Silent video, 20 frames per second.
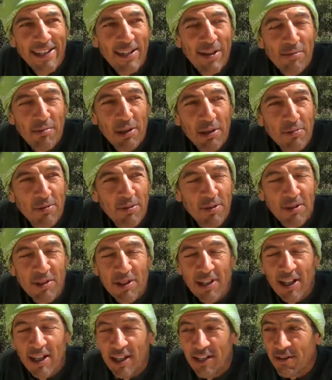people
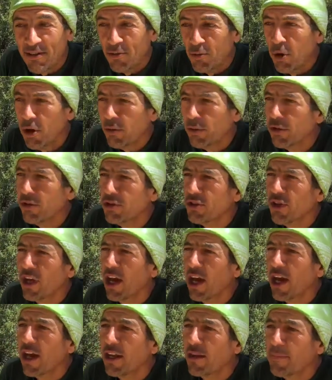were like, "What was
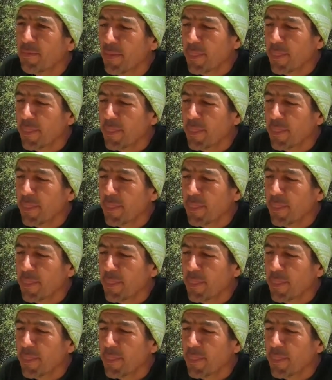that?"